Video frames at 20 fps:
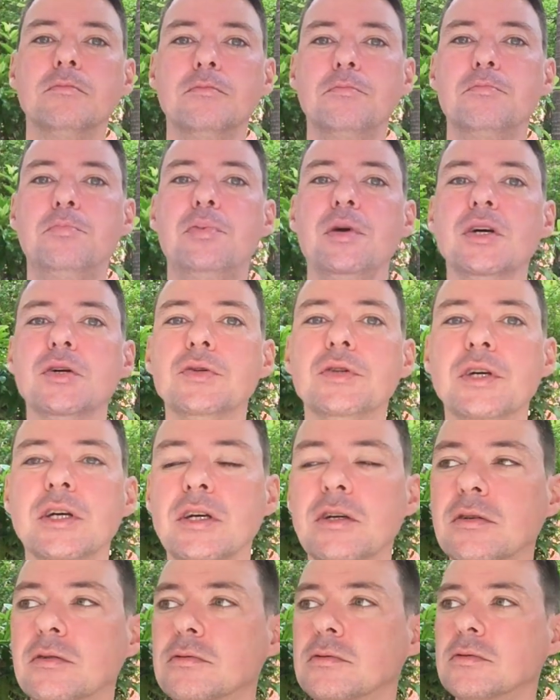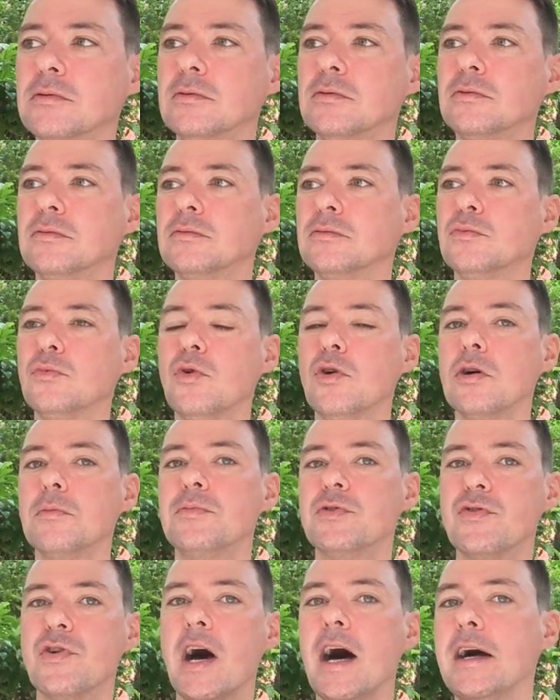building warp
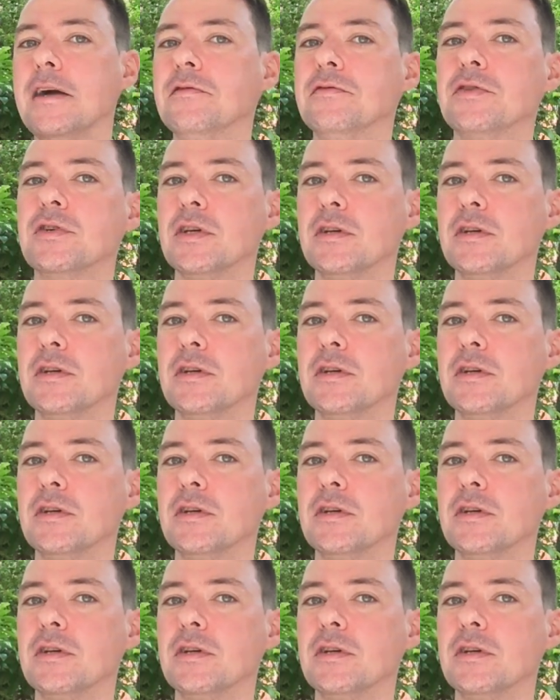drives